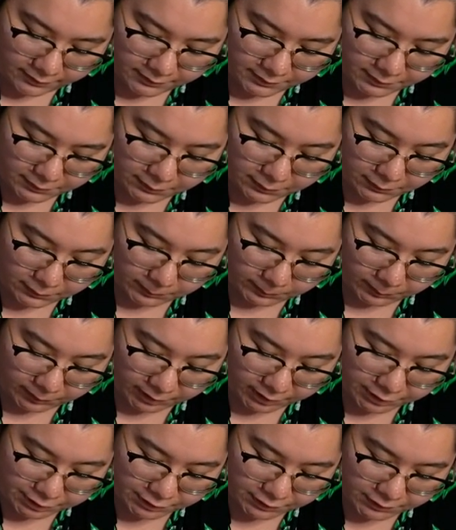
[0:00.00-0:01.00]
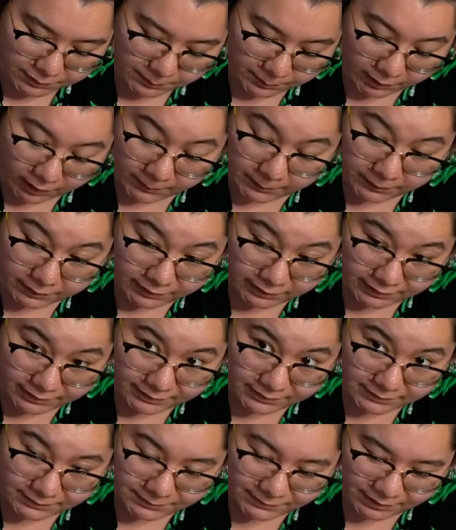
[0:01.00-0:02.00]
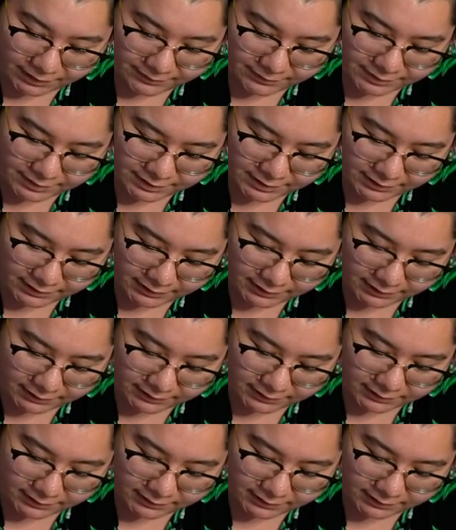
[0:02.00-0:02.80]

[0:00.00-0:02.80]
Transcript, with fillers: to hold brushes properly when I was younger,